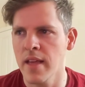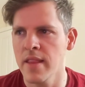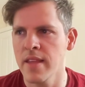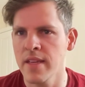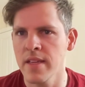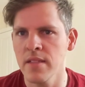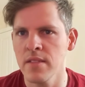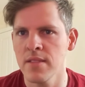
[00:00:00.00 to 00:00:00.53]
I
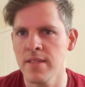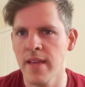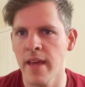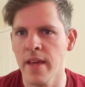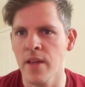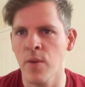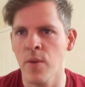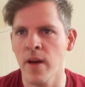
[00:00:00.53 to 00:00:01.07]
think it's
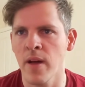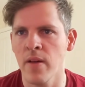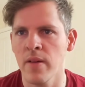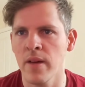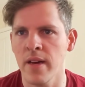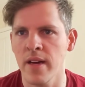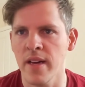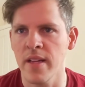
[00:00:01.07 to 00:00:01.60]
taken a
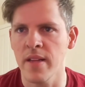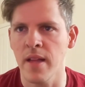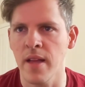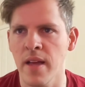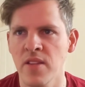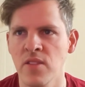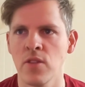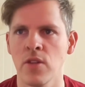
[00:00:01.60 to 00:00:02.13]
while.
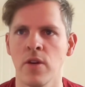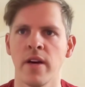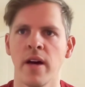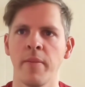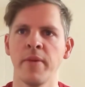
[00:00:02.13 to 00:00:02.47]
I